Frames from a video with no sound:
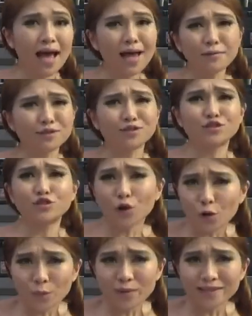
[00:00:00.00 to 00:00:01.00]
I was
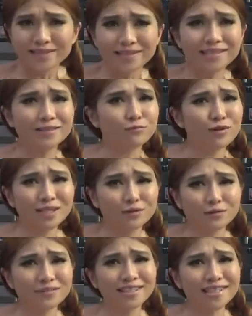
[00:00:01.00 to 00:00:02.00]
so busy the
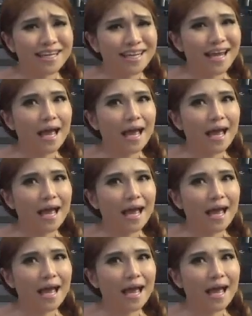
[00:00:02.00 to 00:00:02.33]
rest of the day